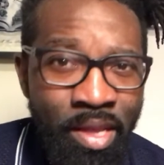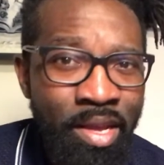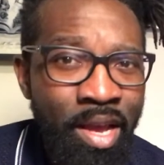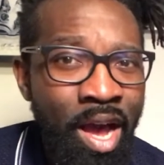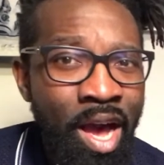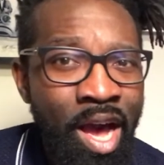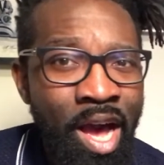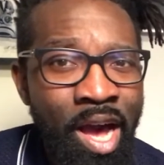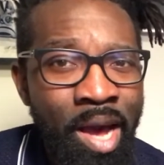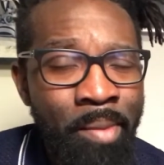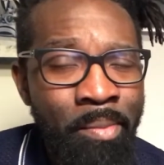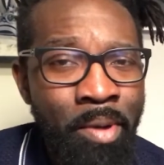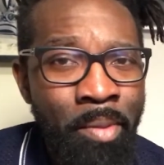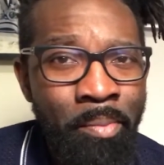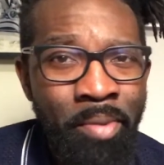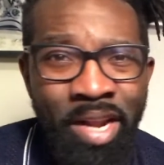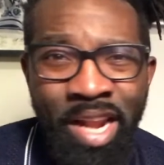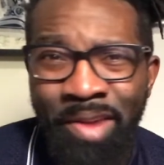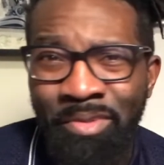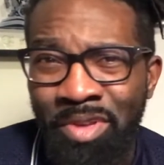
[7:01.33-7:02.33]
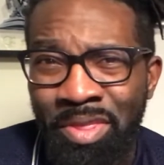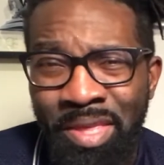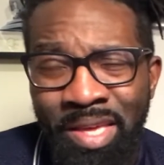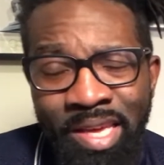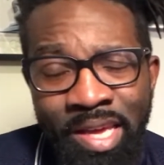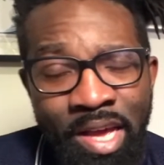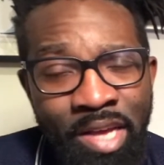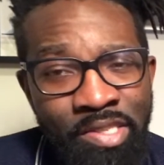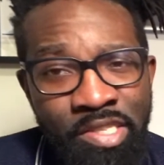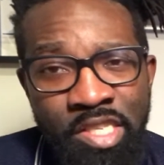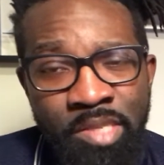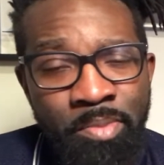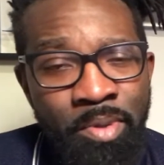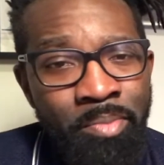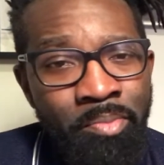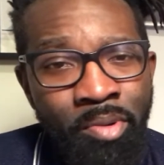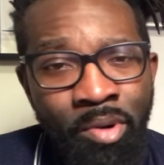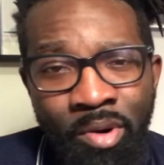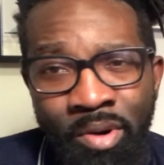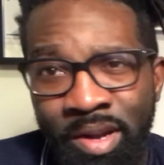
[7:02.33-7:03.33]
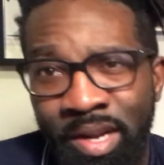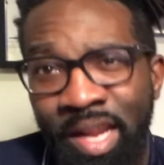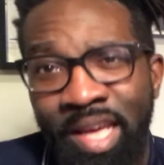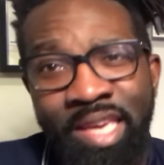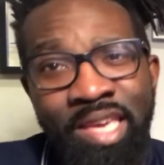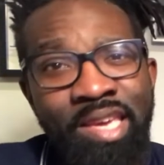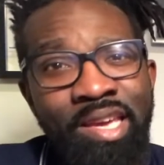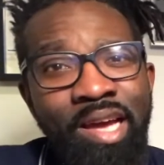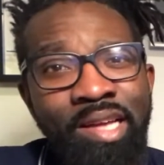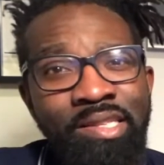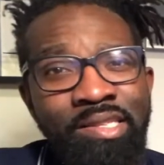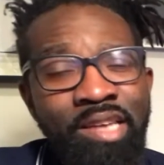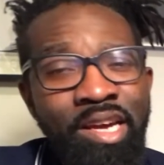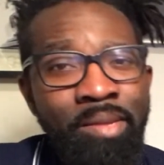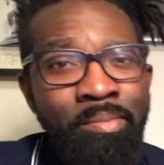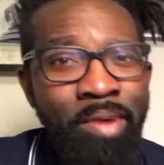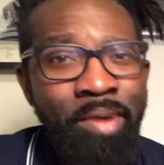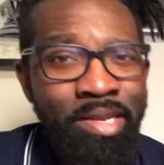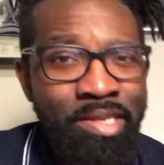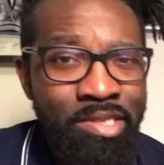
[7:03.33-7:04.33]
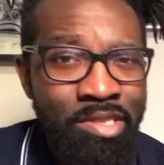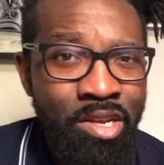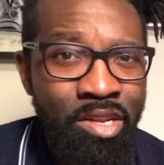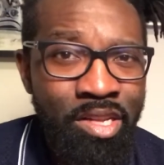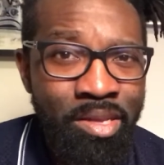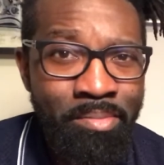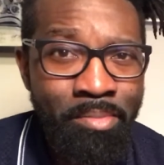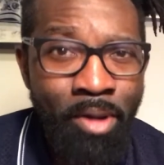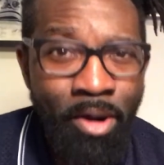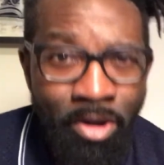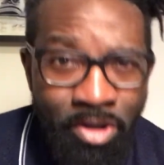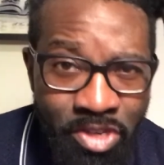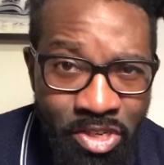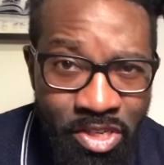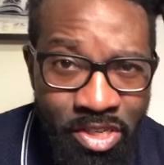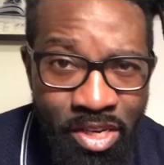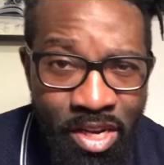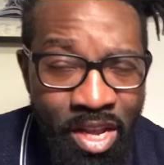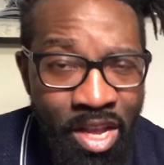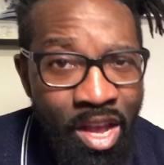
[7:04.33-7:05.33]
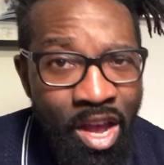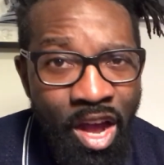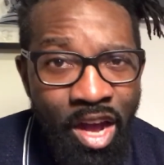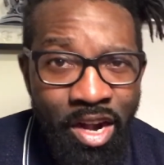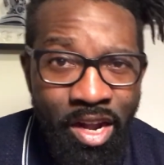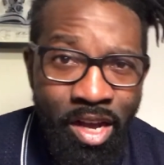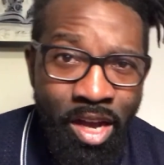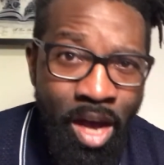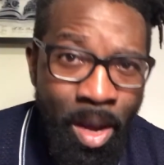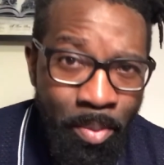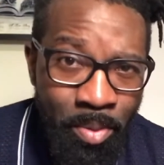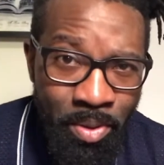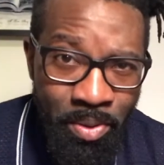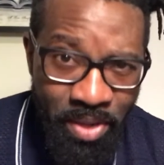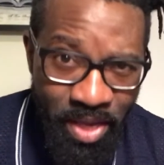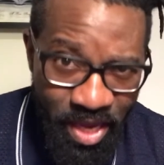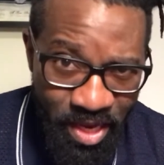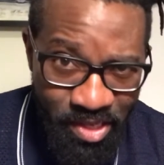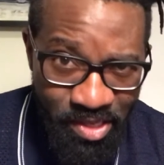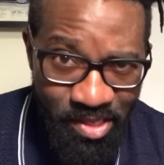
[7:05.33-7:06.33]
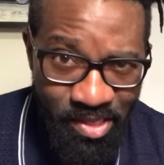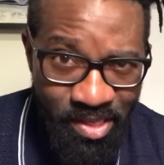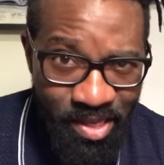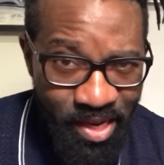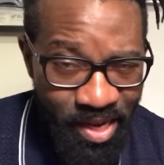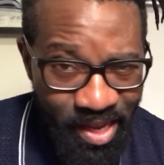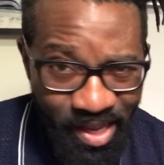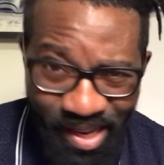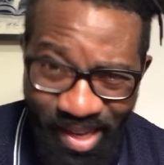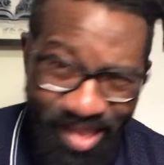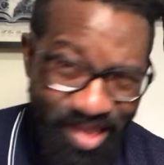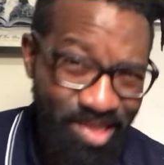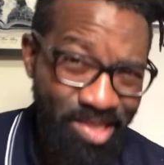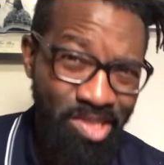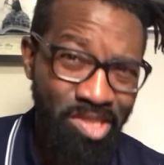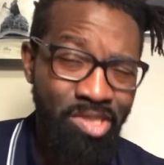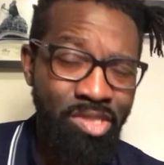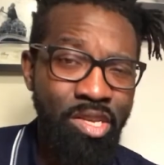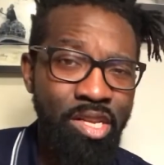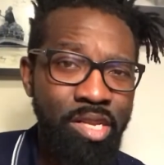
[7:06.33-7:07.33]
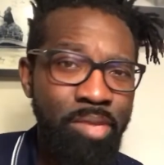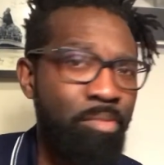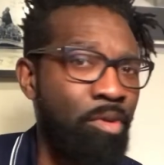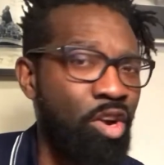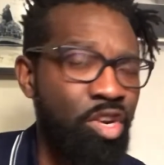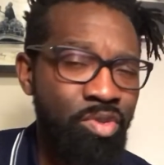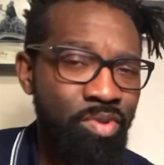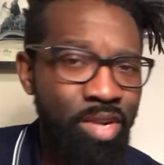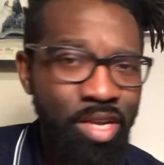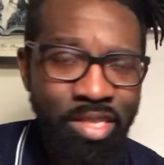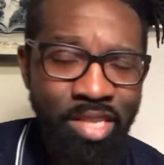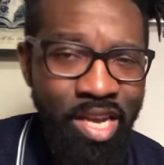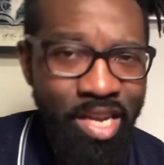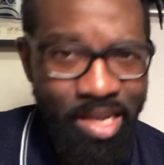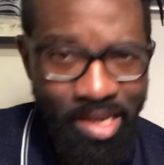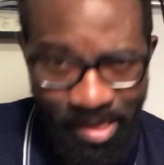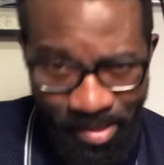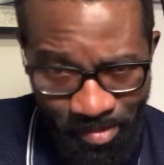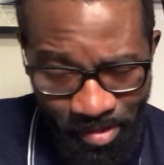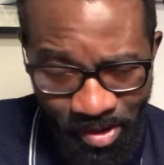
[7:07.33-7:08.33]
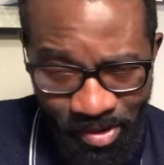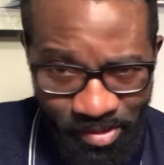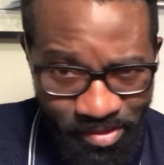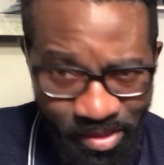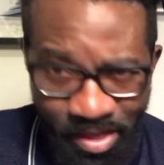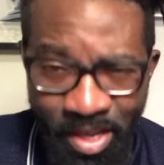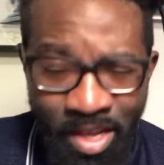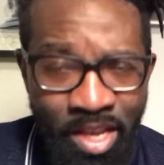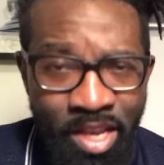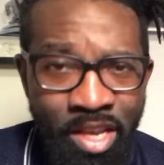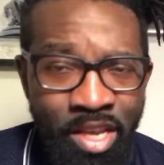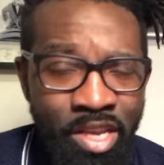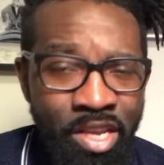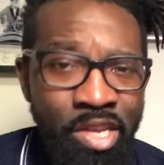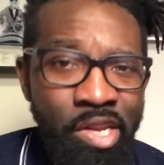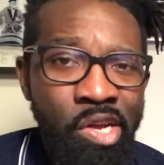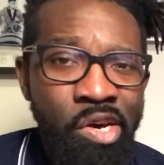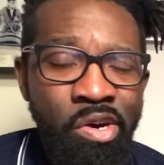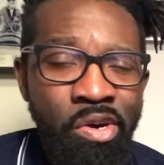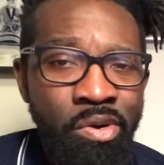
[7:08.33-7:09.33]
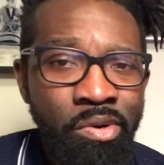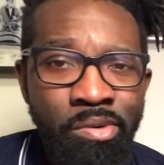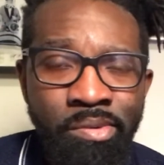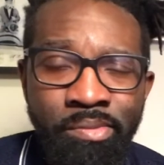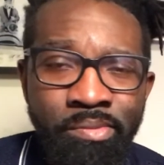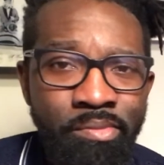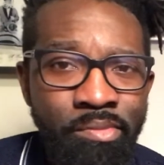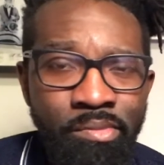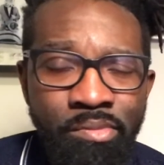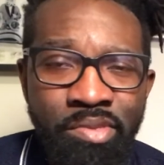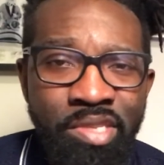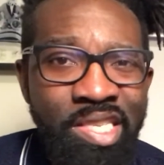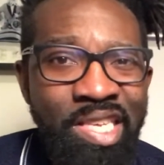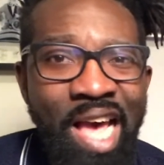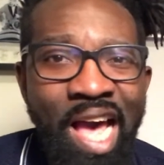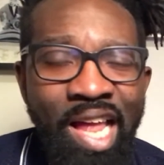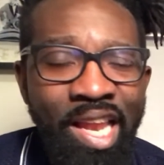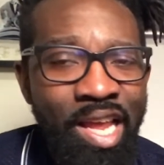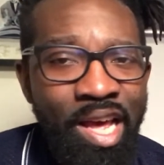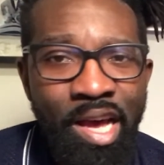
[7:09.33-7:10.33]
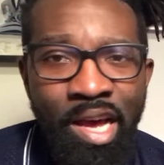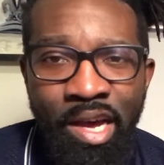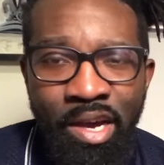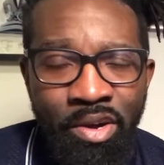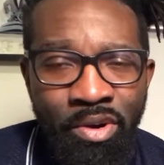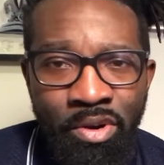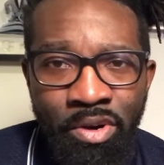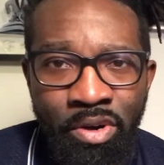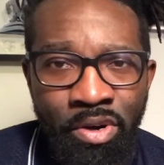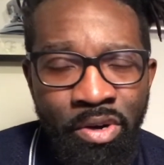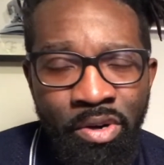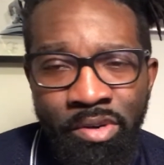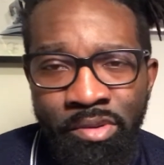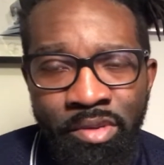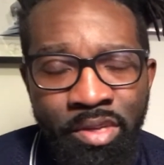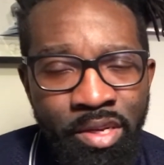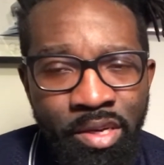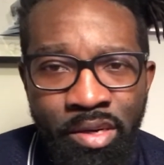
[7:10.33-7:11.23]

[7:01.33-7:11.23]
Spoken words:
But everything else he's been poor in. Like, he got done by Sully March on a couple occasions today. Like, this is Sully March. We're not talking about, Salah or,